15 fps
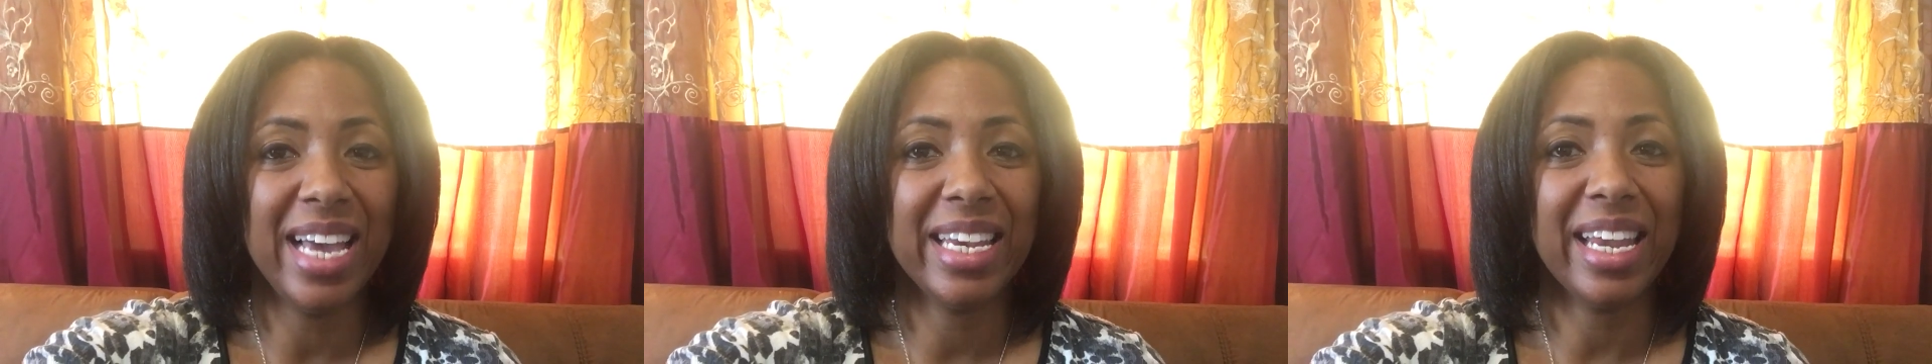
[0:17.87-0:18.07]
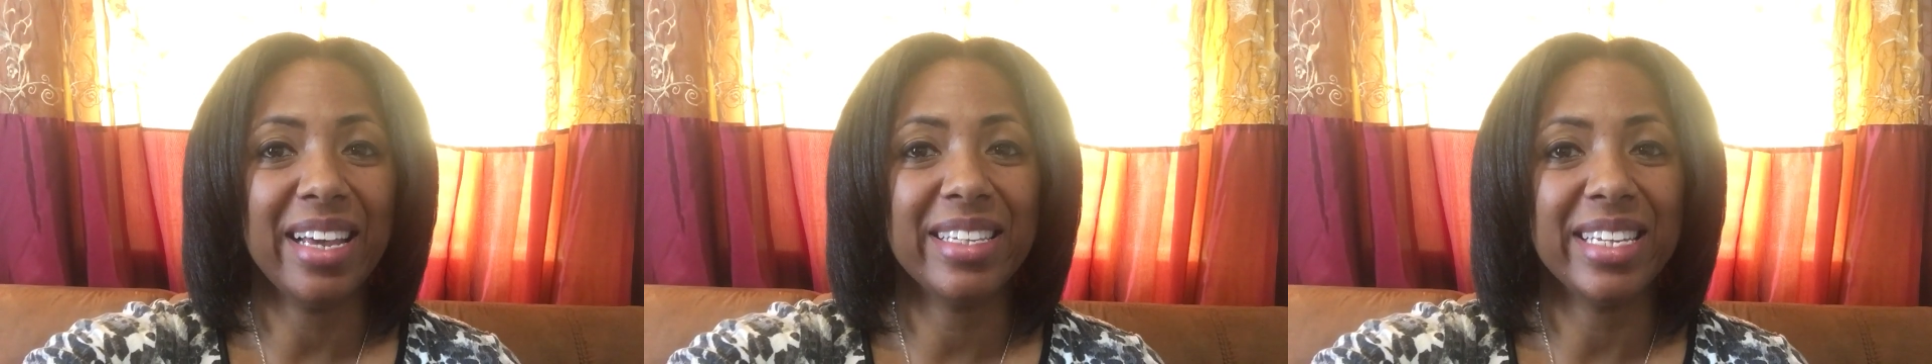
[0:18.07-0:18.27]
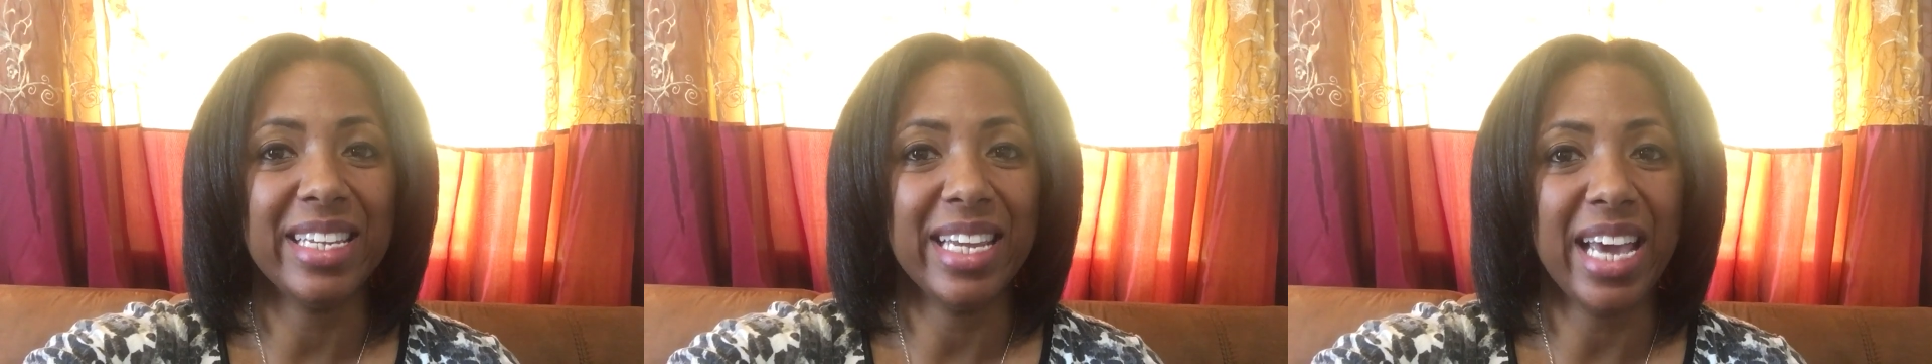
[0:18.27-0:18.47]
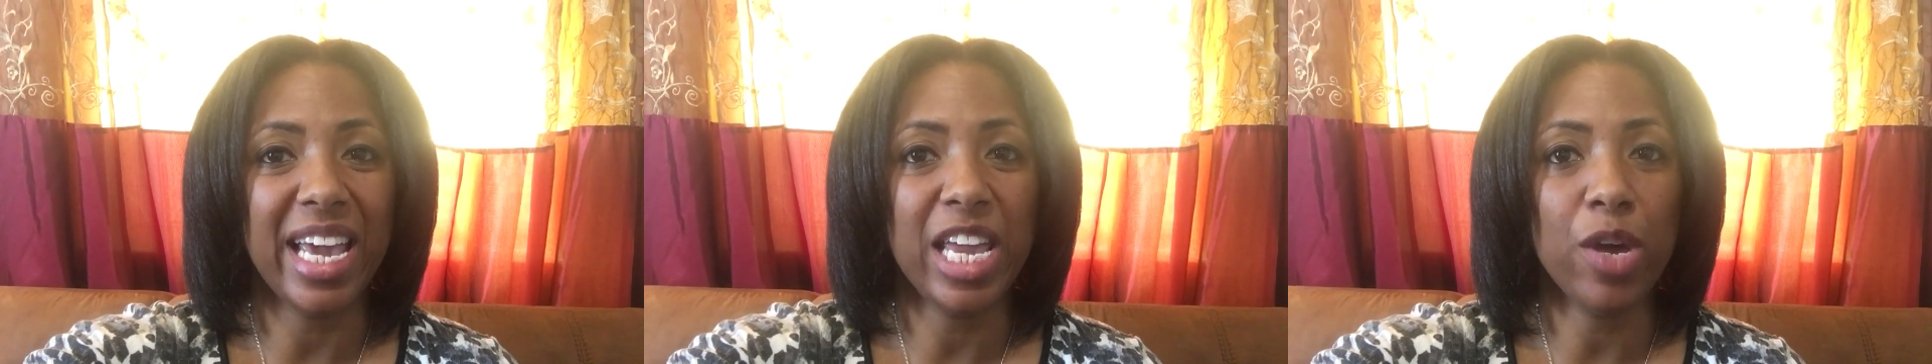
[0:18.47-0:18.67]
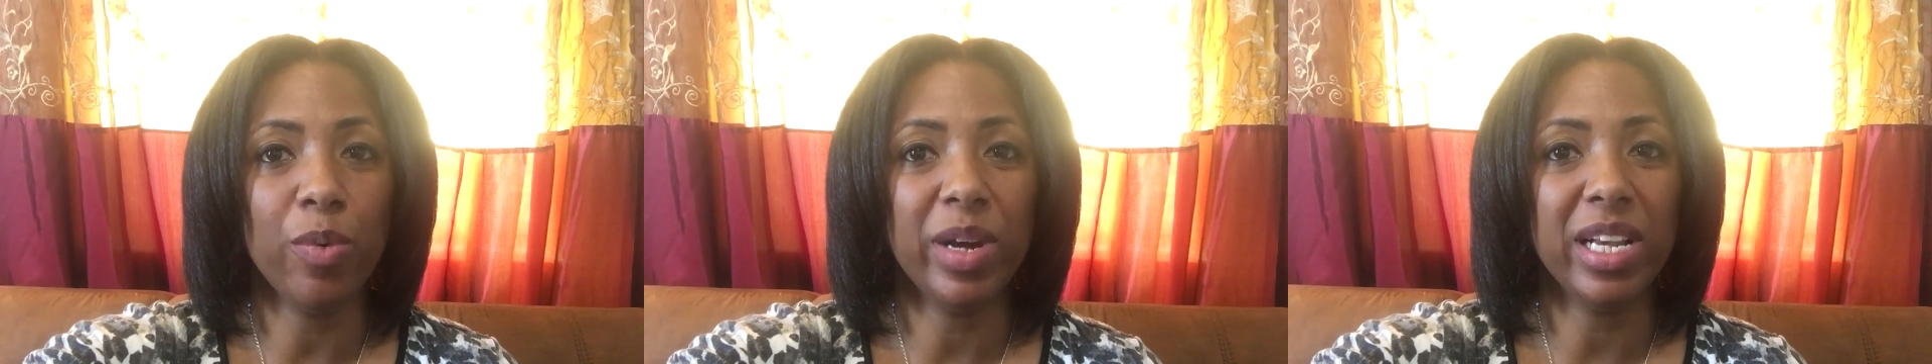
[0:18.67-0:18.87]
Now today
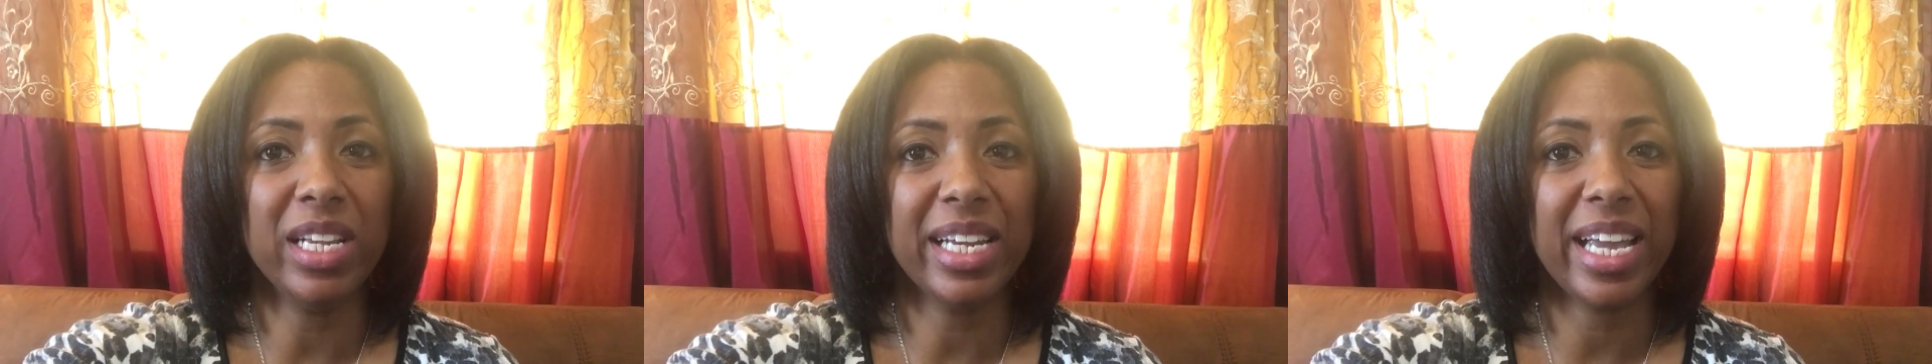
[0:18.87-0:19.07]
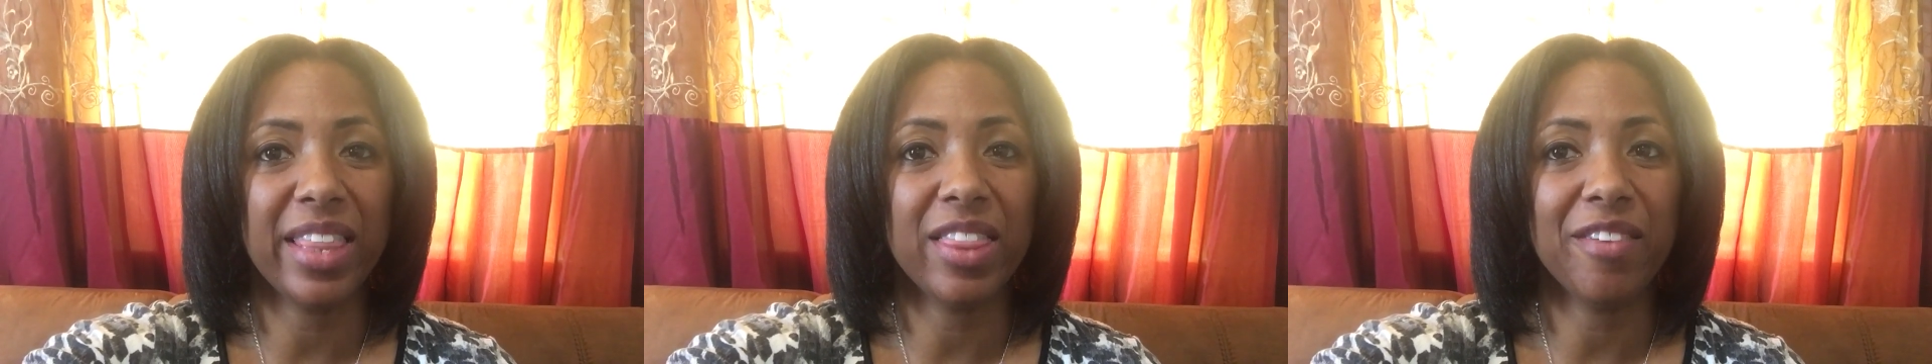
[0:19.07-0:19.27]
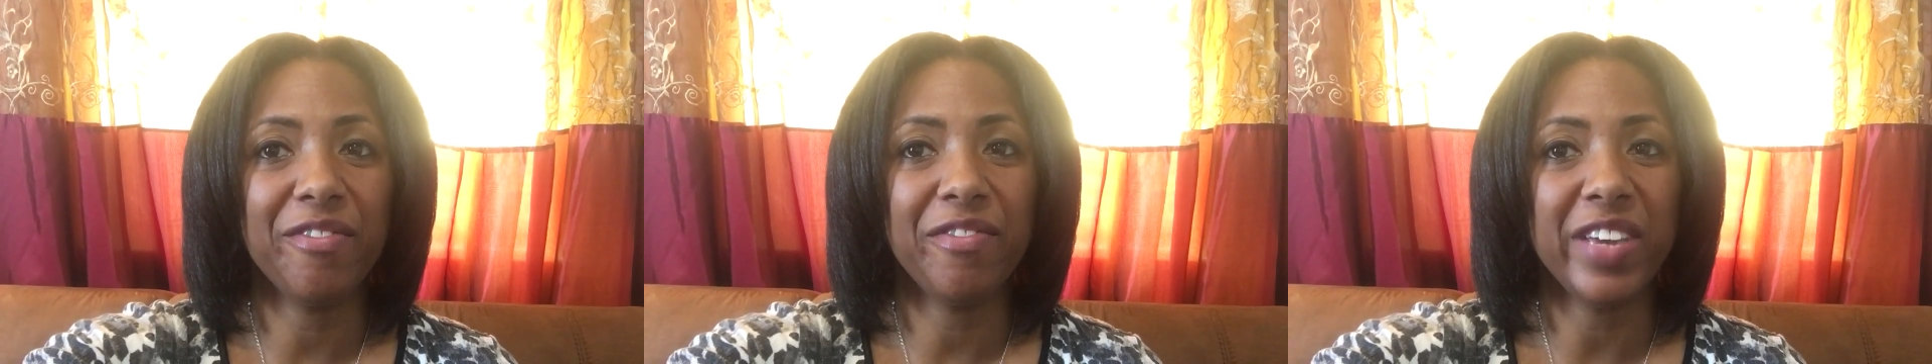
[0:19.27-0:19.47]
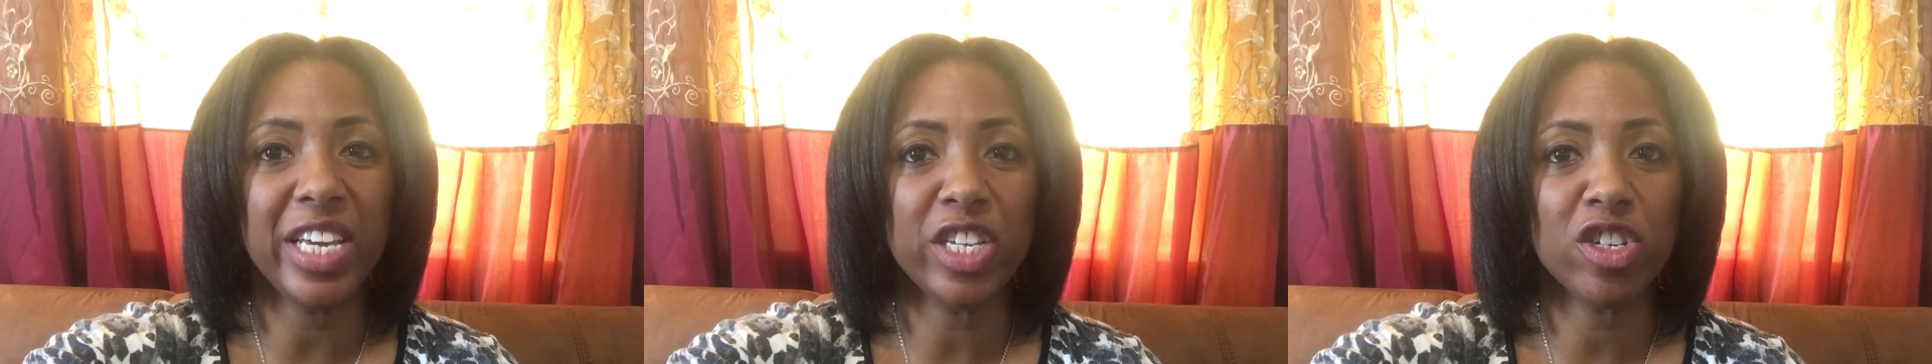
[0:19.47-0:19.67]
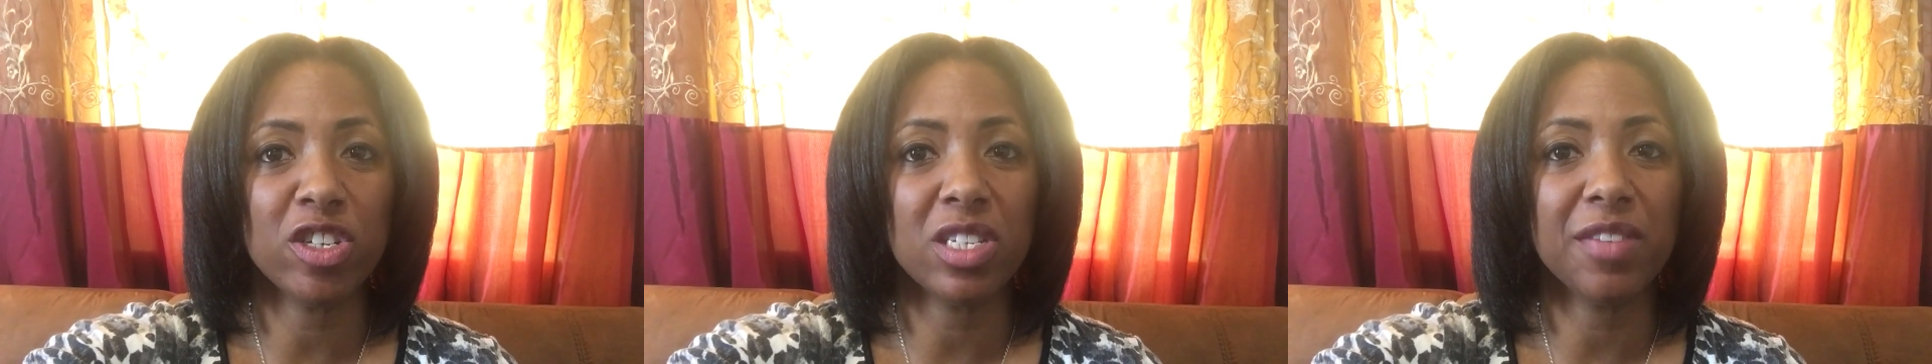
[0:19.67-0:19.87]
you want to look at the
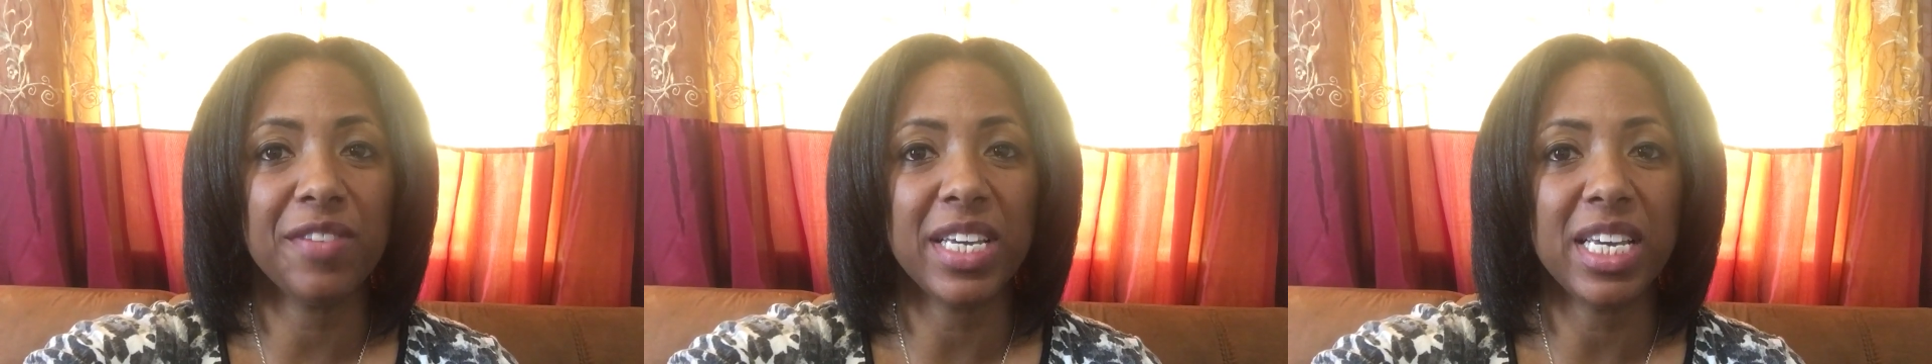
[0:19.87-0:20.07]
features of